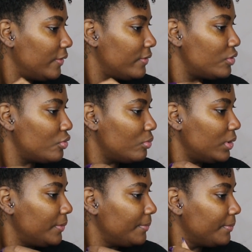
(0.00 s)
bouncy
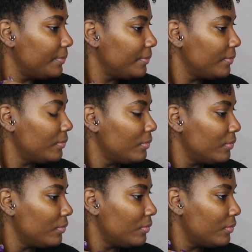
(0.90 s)
curl versus
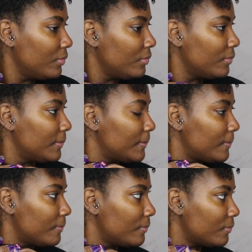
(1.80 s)
that
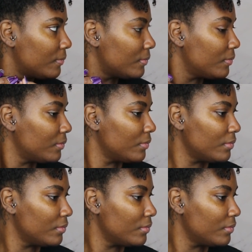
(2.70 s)
flat, when